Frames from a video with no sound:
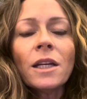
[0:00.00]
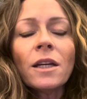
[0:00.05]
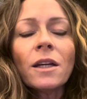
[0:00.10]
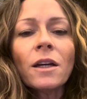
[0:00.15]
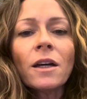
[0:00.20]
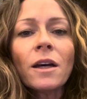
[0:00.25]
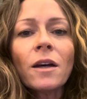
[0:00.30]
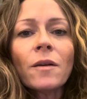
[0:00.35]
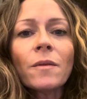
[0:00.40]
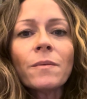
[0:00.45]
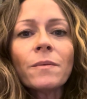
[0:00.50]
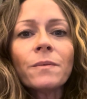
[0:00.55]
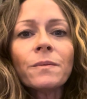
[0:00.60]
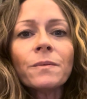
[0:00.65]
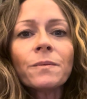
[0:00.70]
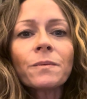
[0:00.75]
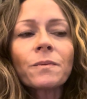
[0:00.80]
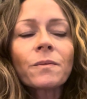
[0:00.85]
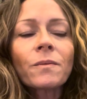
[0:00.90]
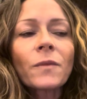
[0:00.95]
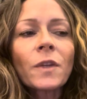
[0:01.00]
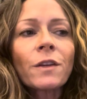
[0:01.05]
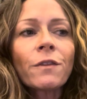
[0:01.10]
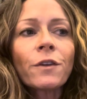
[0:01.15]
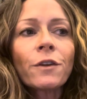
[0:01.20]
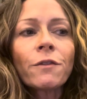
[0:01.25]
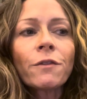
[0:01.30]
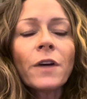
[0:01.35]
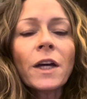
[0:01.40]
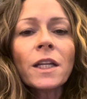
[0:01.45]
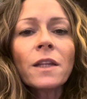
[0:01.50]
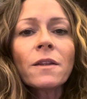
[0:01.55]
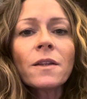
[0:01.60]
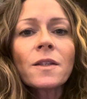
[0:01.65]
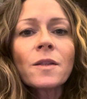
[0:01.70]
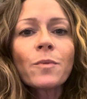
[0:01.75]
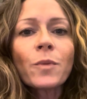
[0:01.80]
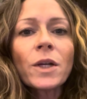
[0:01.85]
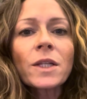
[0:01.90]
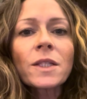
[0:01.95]
If you're fighting
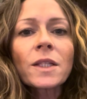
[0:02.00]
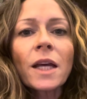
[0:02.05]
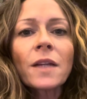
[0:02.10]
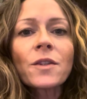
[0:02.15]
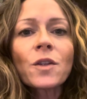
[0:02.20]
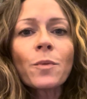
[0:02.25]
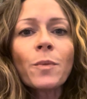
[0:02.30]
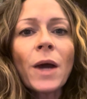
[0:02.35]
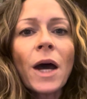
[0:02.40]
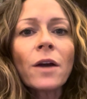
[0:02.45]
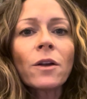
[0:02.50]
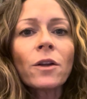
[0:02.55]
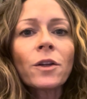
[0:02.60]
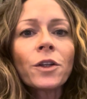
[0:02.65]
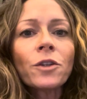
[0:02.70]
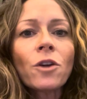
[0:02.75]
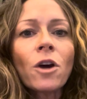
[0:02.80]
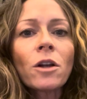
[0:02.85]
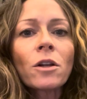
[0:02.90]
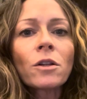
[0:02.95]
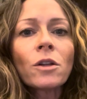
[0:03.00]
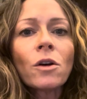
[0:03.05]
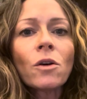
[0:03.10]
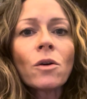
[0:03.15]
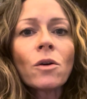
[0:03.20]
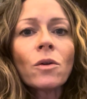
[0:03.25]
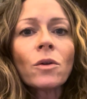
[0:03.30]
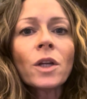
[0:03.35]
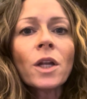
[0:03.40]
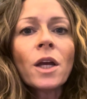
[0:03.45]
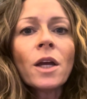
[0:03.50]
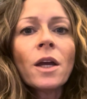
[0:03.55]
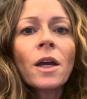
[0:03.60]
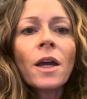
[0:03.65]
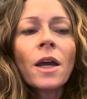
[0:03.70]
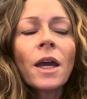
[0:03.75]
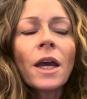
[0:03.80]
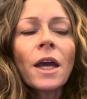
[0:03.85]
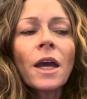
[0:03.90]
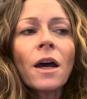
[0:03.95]
this breast cancer battle, you're not alone.
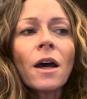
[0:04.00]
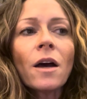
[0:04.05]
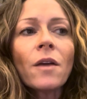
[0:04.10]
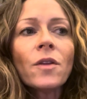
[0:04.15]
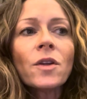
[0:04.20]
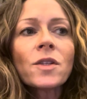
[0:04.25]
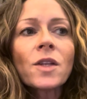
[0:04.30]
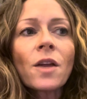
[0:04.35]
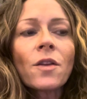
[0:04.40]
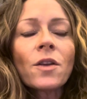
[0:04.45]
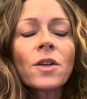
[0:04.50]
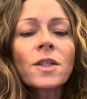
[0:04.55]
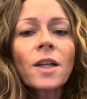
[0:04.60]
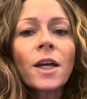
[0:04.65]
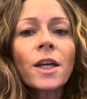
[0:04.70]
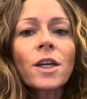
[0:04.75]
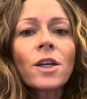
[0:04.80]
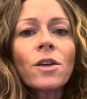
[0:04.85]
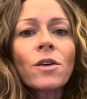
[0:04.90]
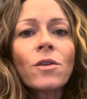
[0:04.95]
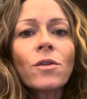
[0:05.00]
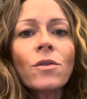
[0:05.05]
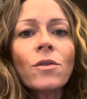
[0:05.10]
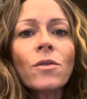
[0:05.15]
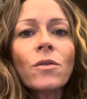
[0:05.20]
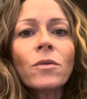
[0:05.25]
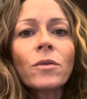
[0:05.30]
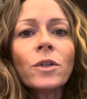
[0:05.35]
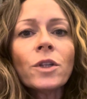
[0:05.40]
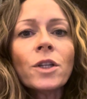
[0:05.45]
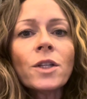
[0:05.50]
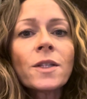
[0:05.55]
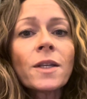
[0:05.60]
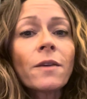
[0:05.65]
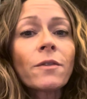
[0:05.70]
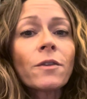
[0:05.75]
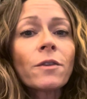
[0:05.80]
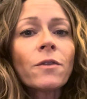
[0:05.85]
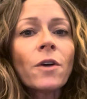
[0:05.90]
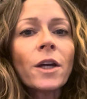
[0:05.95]
There's others like you. You just
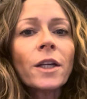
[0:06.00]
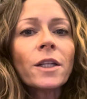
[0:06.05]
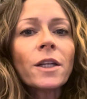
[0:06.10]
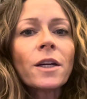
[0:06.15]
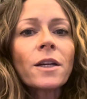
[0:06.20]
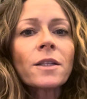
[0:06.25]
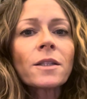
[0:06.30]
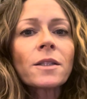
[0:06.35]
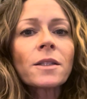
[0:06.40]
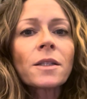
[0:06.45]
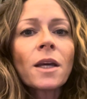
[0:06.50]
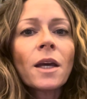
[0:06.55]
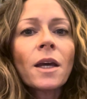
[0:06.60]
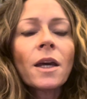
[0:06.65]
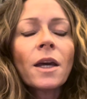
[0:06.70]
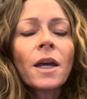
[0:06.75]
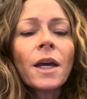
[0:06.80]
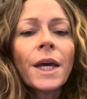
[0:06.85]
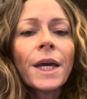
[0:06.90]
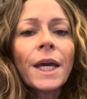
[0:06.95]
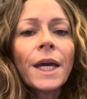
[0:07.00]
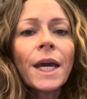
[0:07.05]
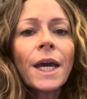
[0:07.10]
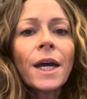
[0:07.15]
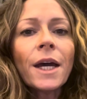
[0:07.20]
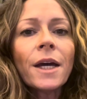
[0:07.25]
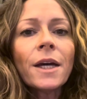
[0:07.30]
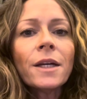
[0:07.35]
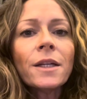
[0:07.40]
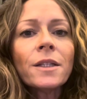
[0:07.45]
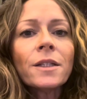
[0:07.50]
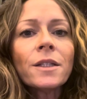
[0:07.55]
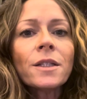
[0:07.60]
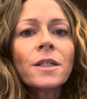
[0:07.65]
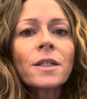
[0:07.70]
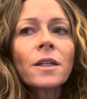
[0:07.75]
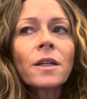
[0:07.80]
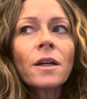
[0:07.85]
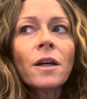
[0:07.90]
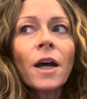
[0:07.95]
have to find us.
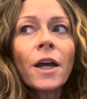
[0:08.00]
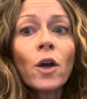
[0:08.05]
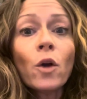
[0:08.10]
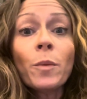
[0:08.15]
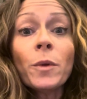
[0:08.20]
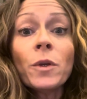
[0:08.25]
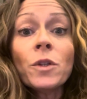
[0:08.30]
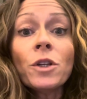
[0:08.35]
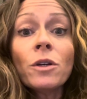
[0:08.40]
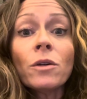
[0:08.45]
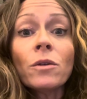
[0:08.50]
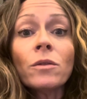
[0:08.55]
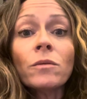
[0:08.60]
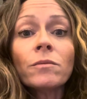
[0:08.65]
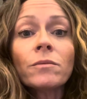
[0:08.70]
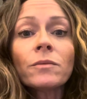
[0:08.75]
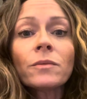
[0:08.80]
And I hope you do.